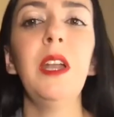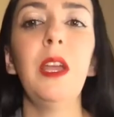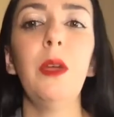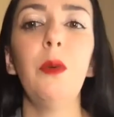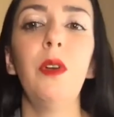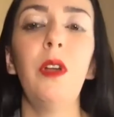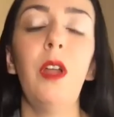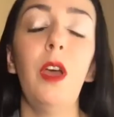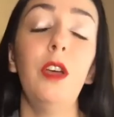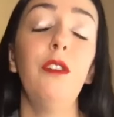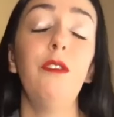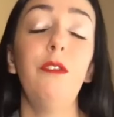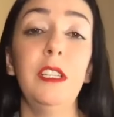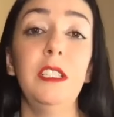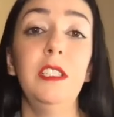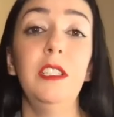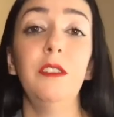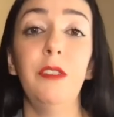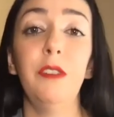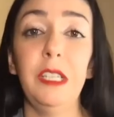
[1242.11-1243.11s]
I were not
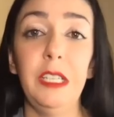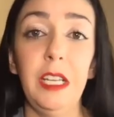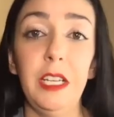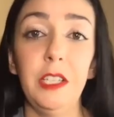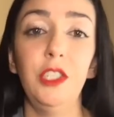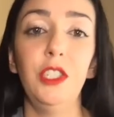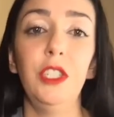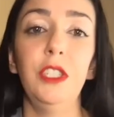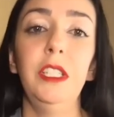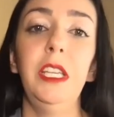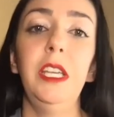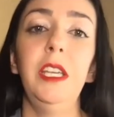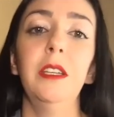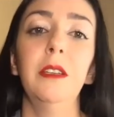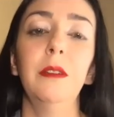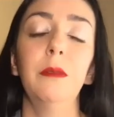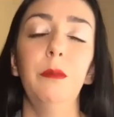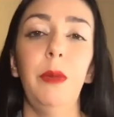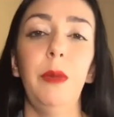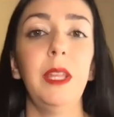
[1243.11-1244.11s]
affected financially
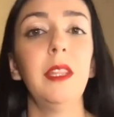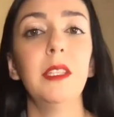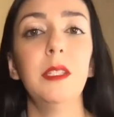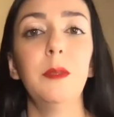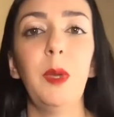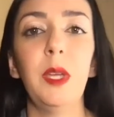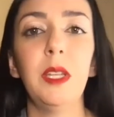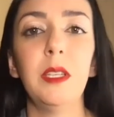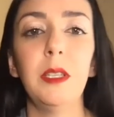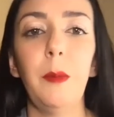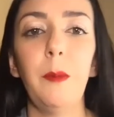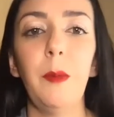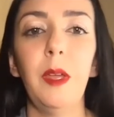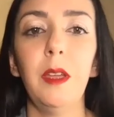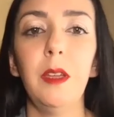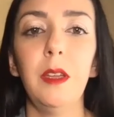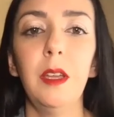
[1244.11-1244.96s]
by this pandemic.